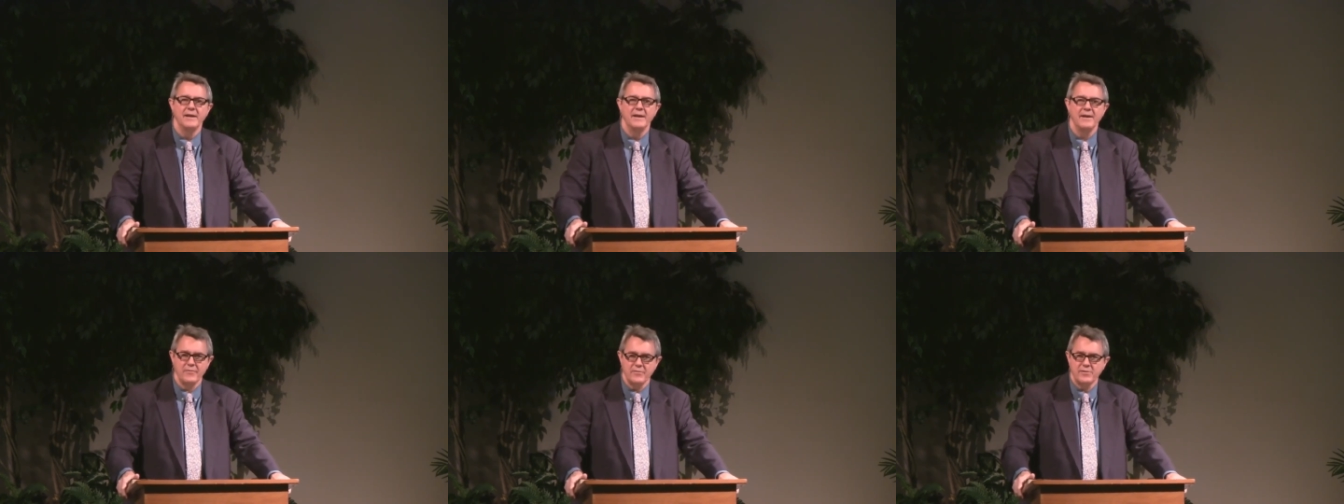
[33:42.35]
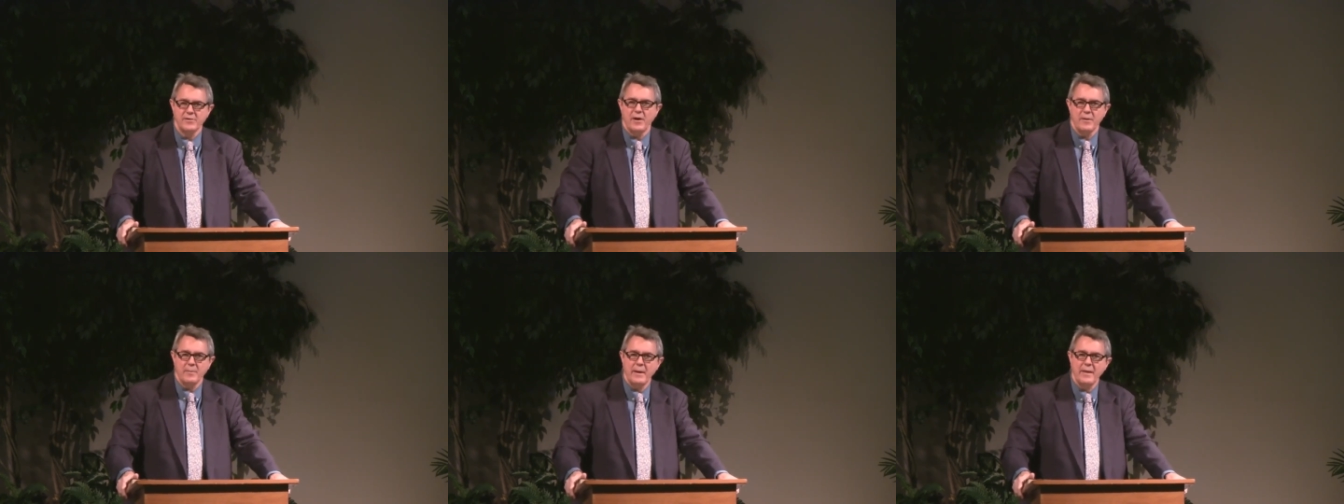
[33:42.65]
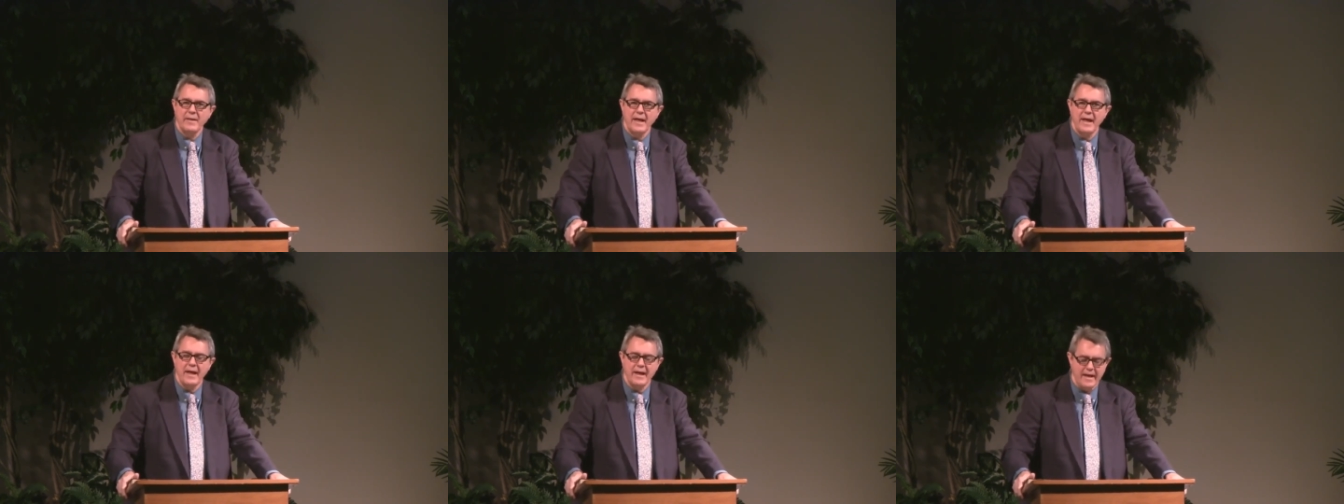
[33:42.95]
You ever thought
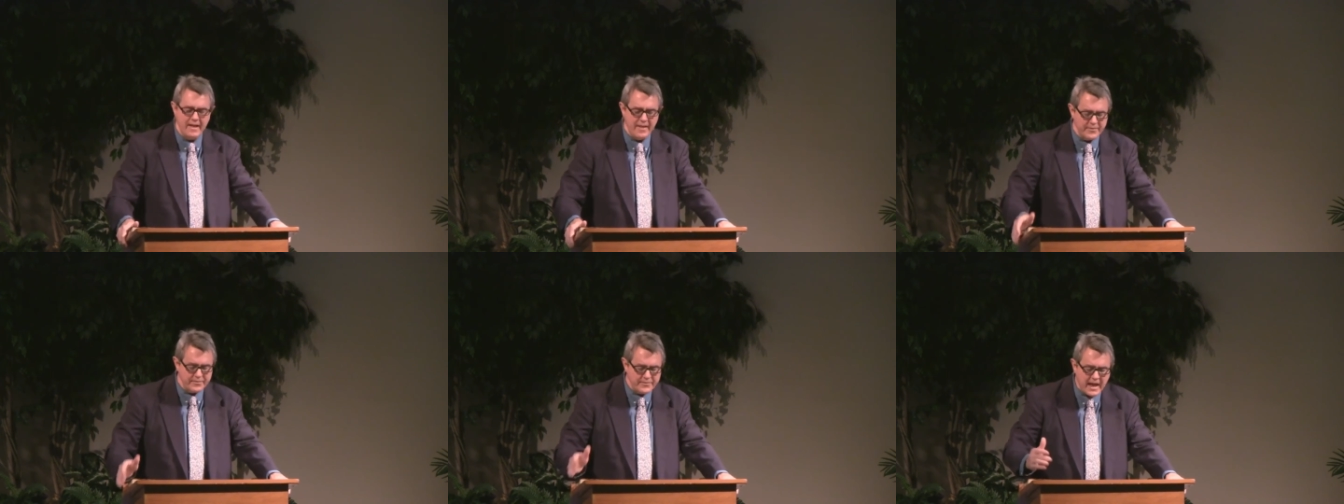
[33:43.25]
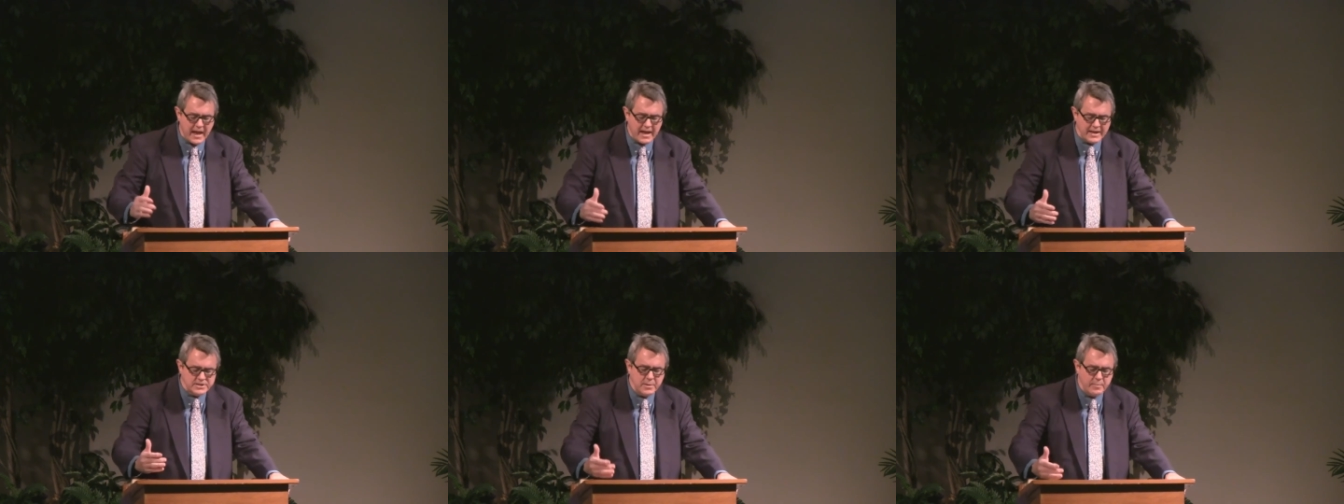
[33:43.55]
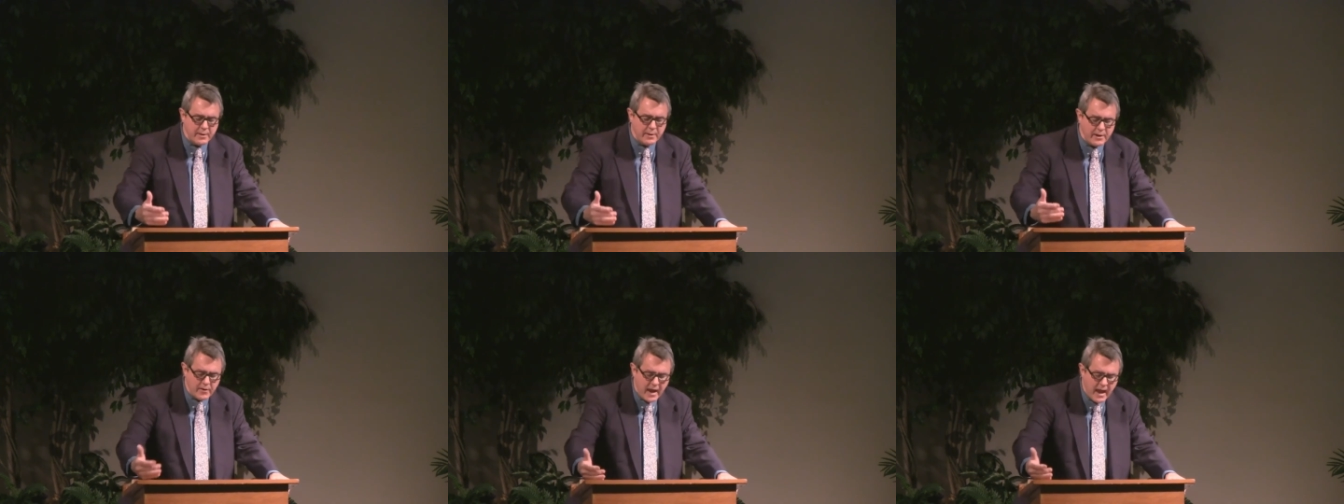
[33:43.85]
about that? That
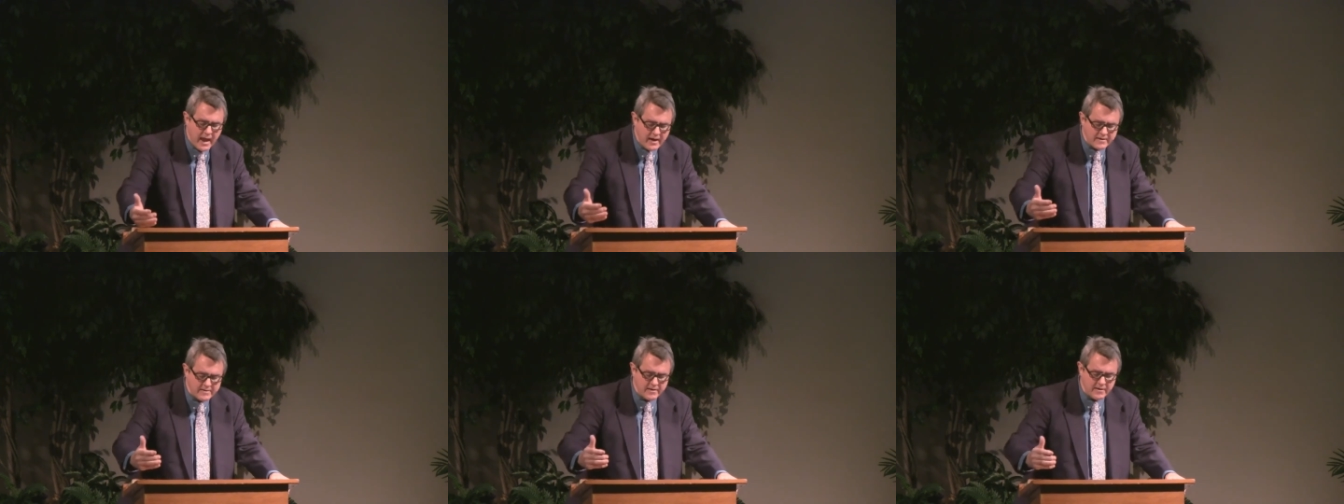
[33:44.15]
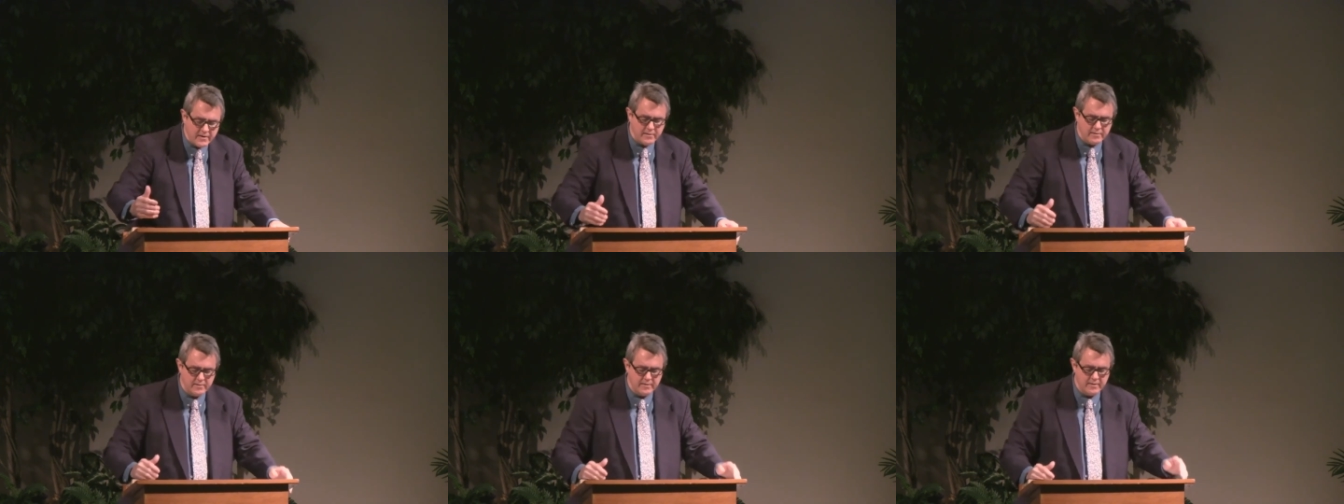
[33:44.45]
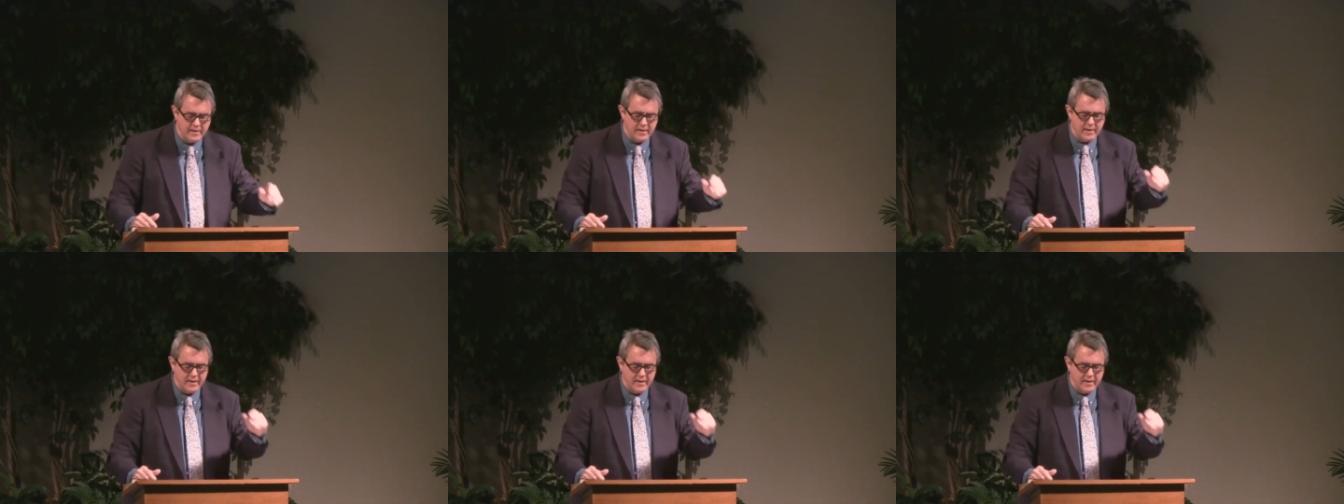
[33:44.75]
should be your attitude.